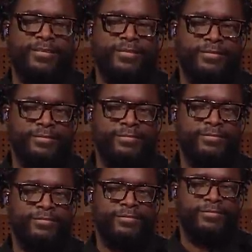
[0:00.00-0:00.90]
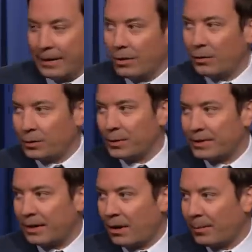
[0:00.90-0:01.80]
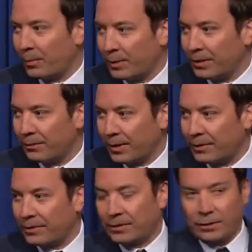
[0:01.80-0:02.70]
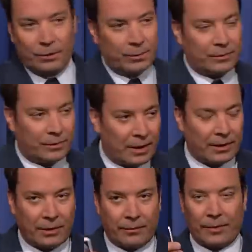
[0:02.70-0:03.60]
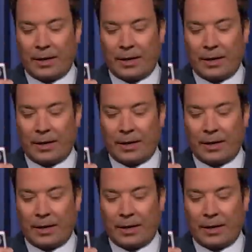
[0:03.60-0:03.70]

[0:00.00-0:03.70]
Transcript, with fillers: We, uh, I, I know which ones they are, but we didn't rehearse it, so the Roots do not know.